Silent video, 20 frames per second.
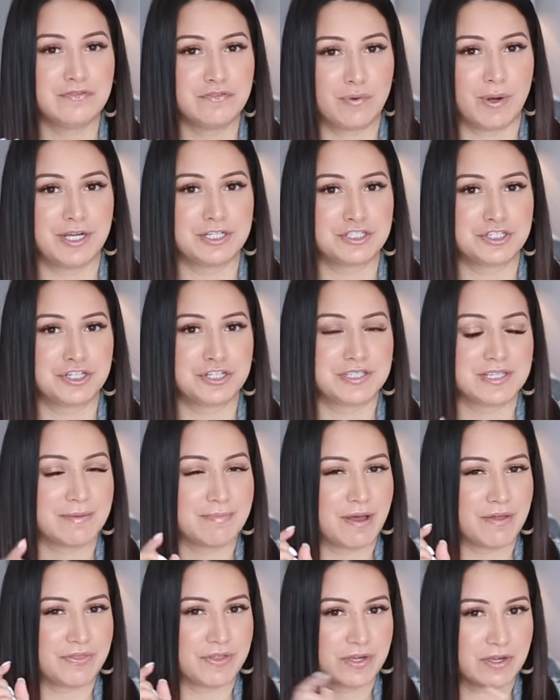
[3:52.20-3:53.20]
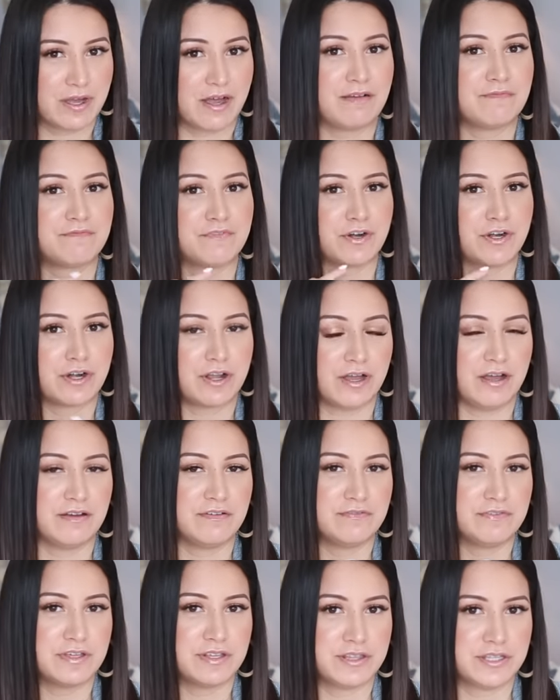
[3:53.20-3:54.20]
of questions about the comfort
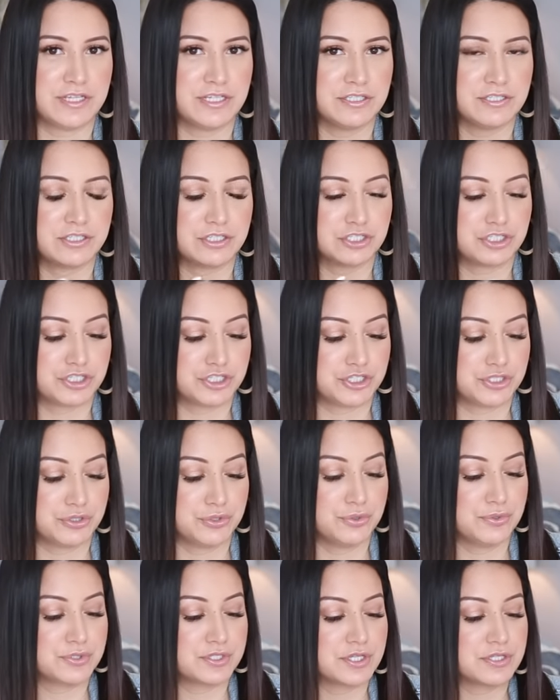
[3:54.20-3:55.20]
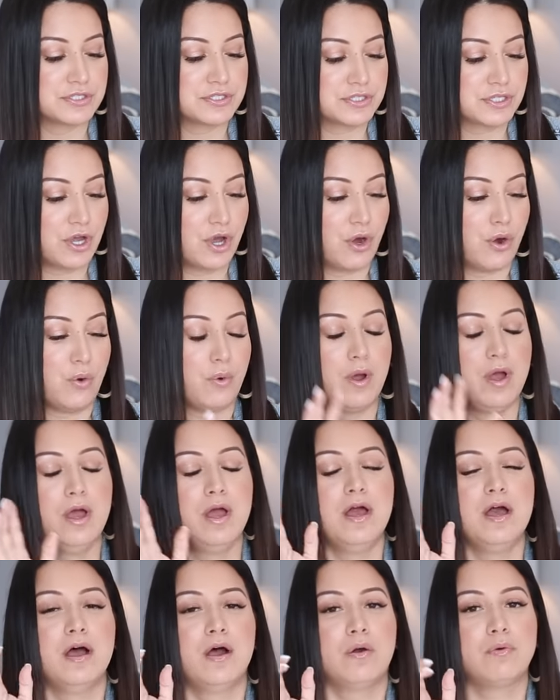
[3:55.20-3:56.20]
of these shoes. So
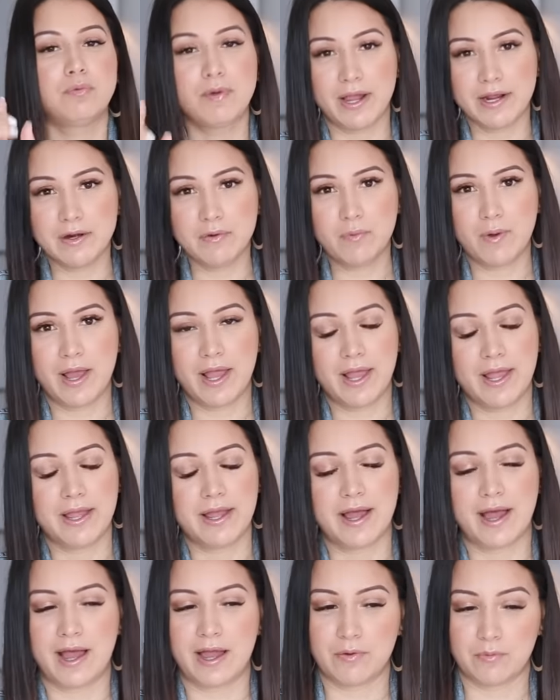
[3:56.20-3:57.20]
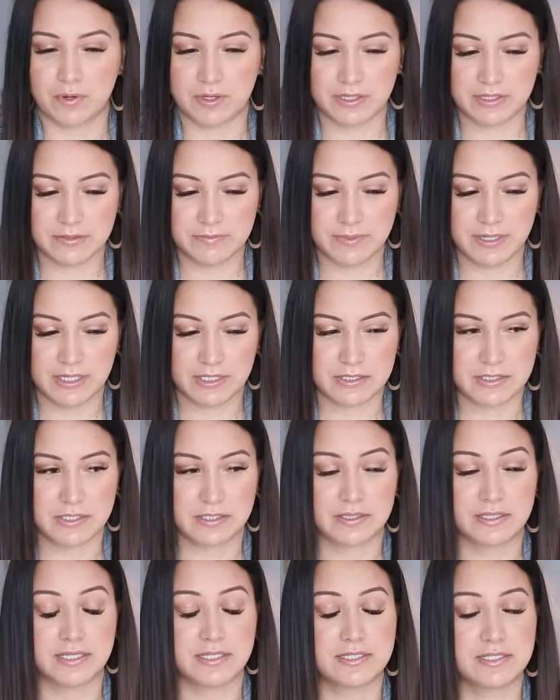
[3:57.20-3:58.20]
right away, I will admit
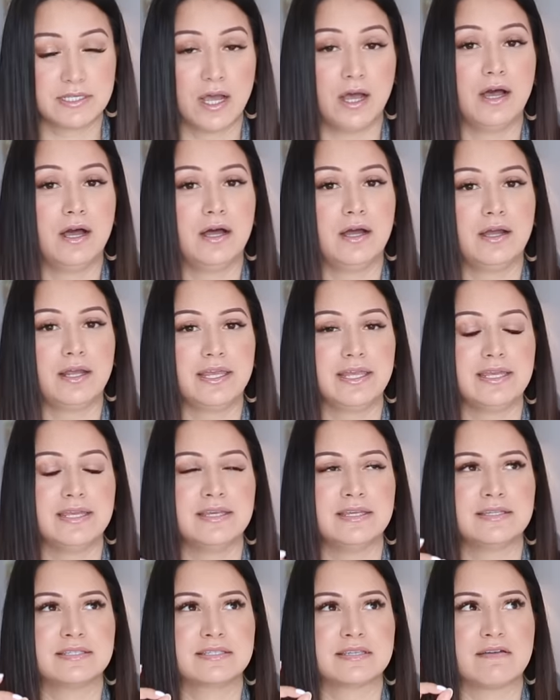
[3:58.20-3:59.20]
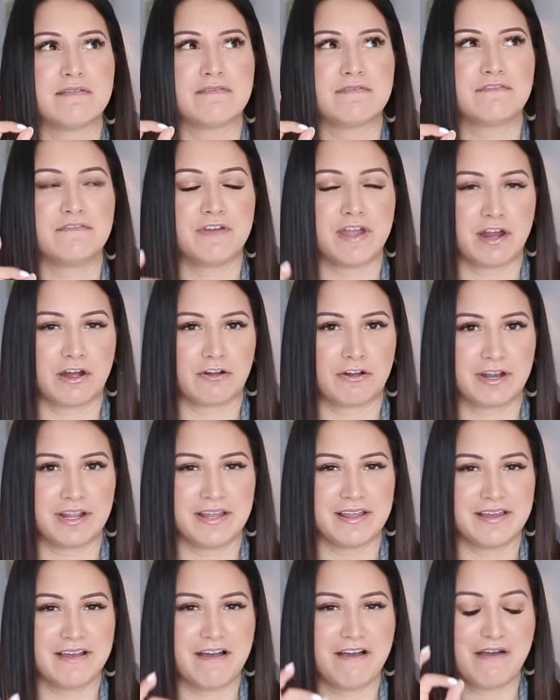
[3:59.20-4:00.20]
the tongue is
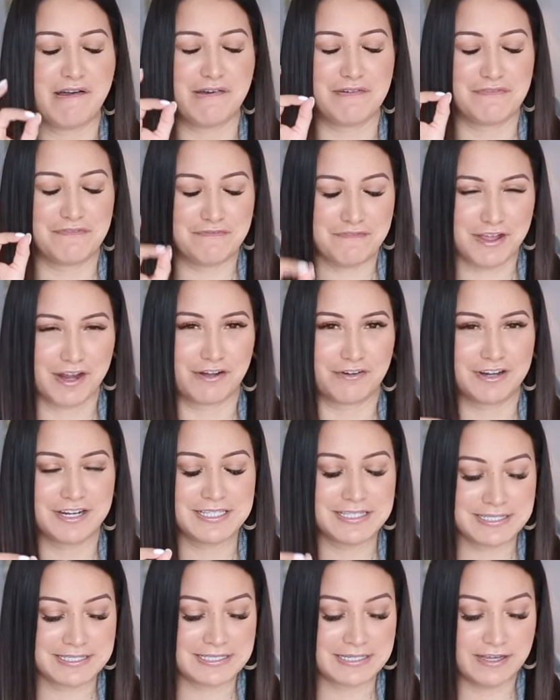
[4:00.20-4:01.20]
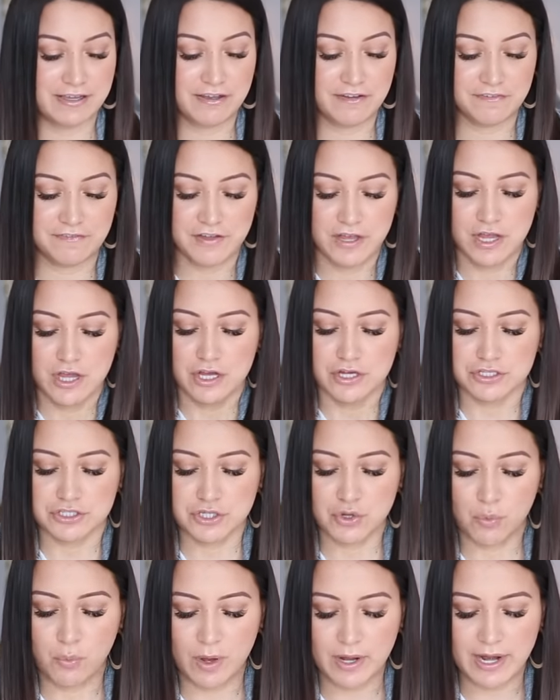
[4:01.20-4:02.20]
very stiff.
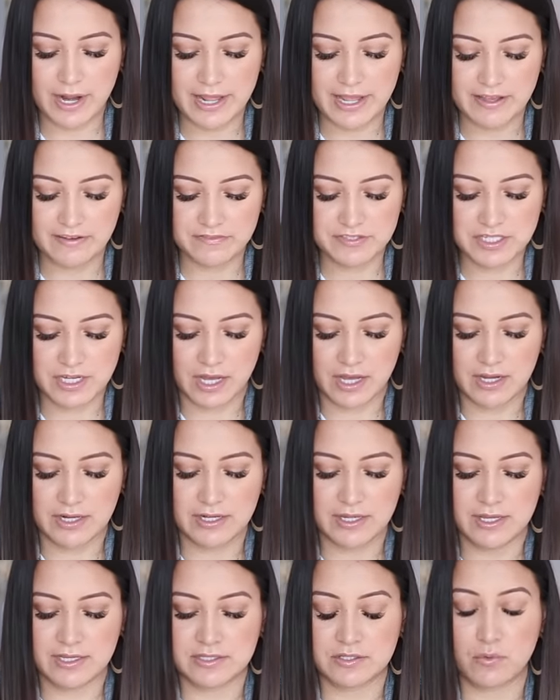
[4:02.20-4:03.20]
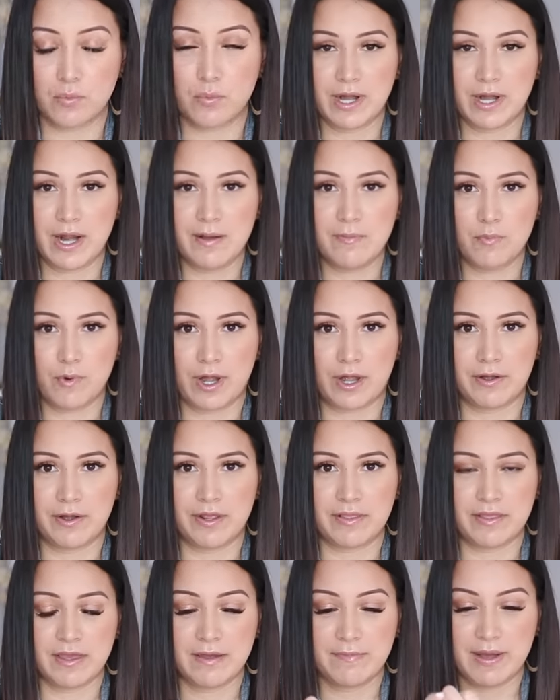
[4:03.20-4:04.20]
So what I have done is I'm
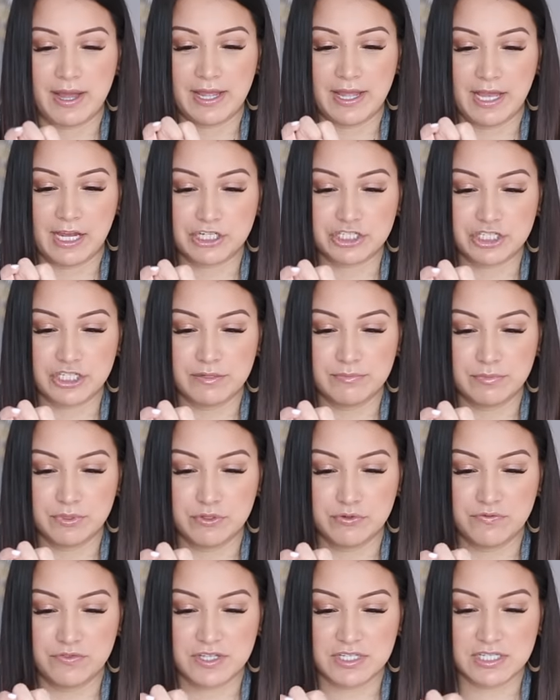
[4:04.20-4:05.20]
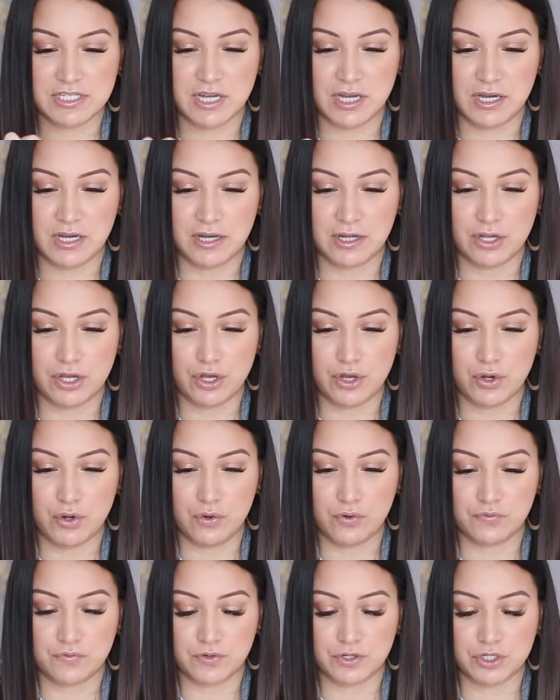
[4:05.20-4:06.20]
wearing them, I actually move the tongue
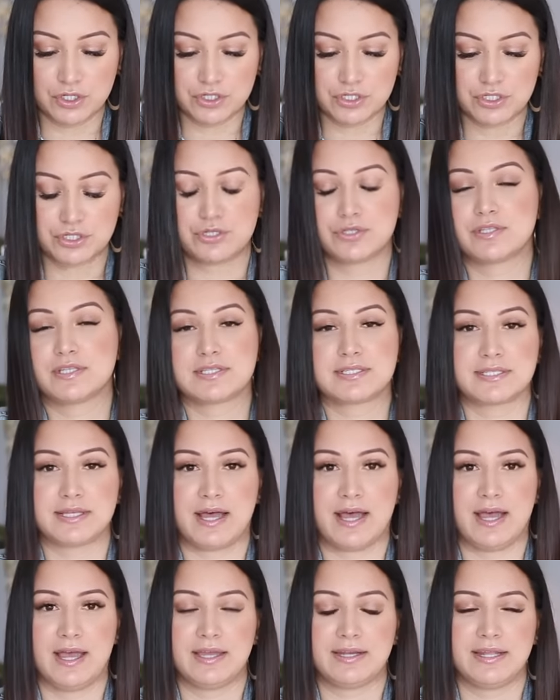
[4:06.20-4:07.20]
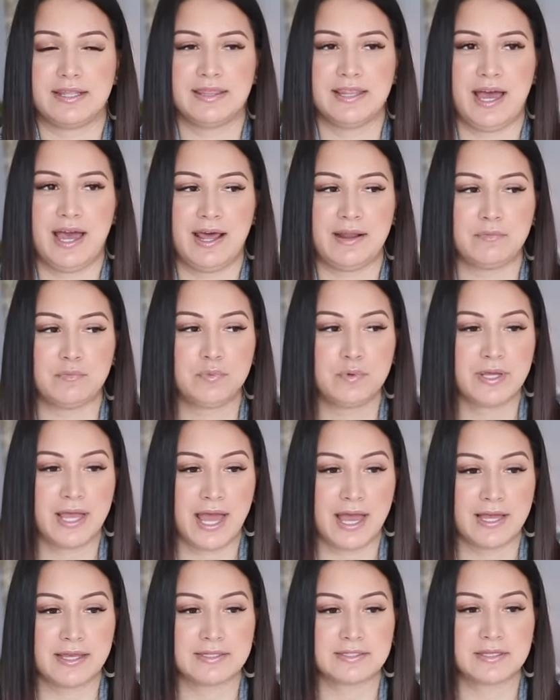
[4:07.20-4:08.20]
over to the side, and that
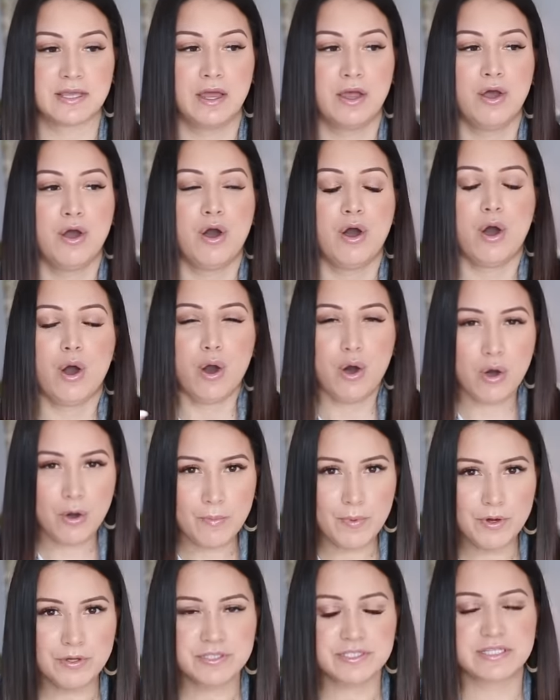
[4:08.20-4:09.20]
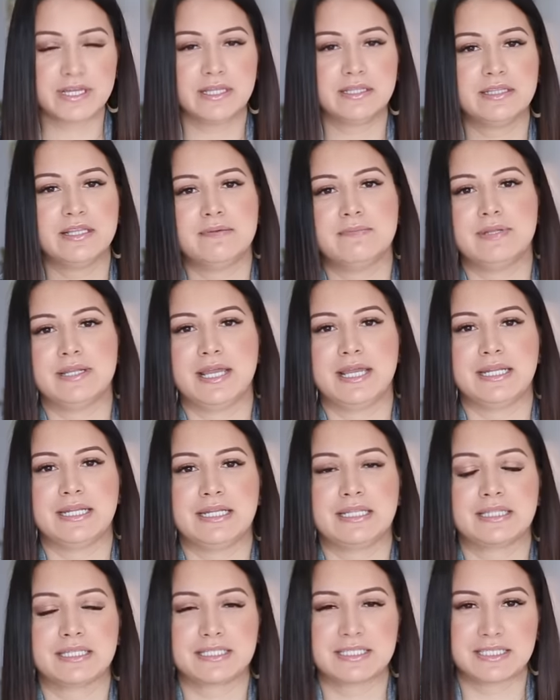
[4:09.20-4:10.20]
has almost
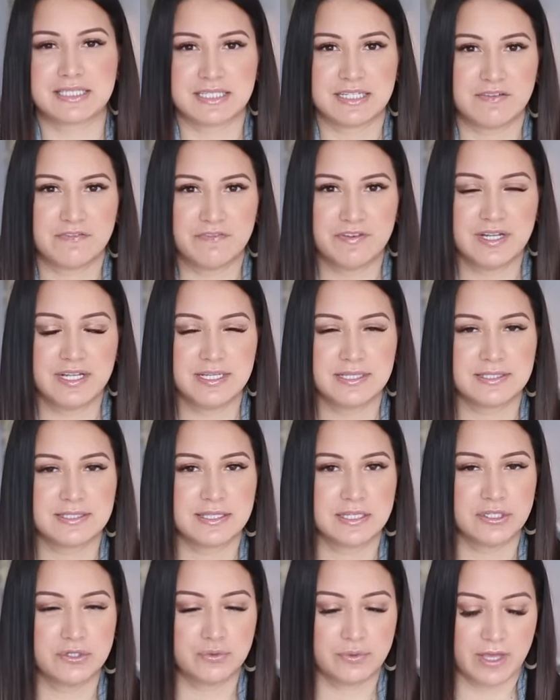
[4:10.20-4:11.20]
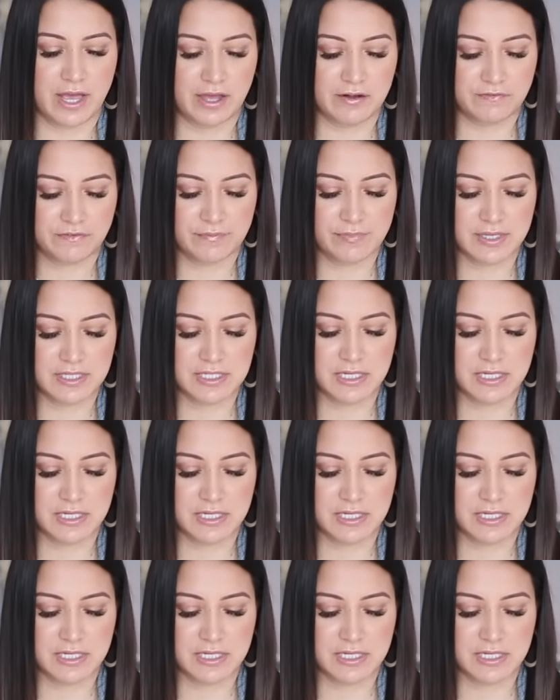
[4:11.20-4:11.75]
eliminated the stiffness that you get from the